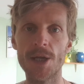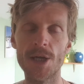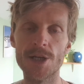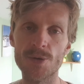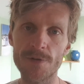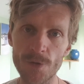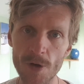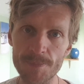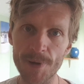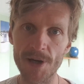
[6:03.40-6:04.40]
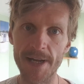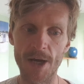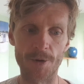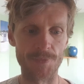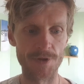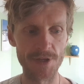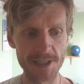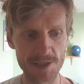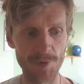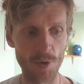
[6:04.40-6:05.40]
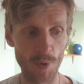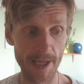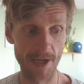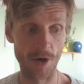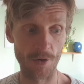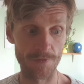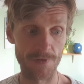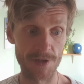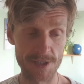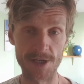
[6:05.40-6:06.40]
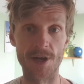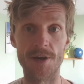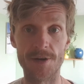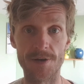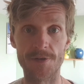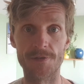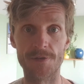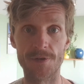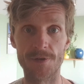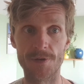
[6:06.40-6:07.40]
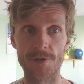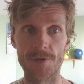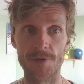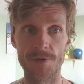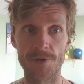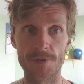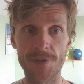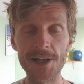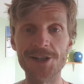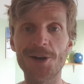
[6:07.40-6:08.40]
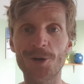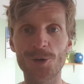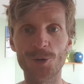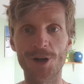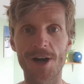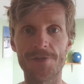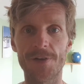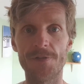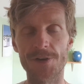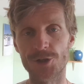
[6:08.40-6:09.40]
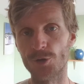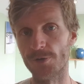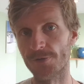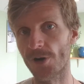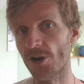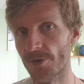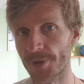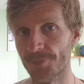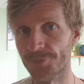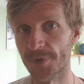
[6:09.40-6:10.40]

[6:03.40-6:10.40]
To avoid burnout, you need to be aware of certain things going on in your life. If it's your environment,